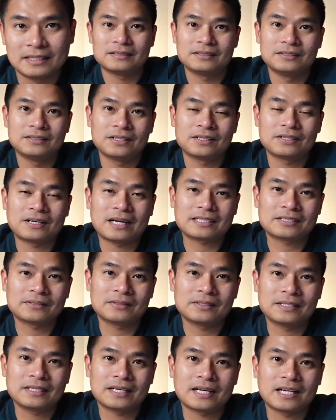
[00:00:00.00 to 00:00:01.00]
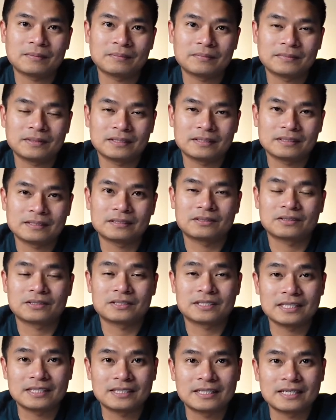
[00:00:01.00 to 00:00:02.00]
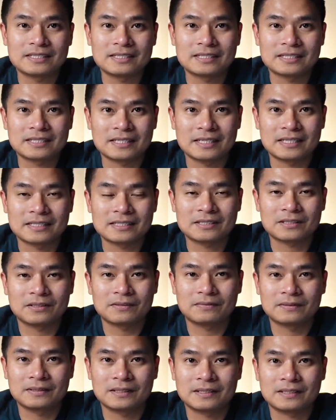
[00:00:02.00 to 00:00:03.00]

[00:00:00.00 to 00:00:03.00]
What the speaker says: you can actually help or seek the assistance of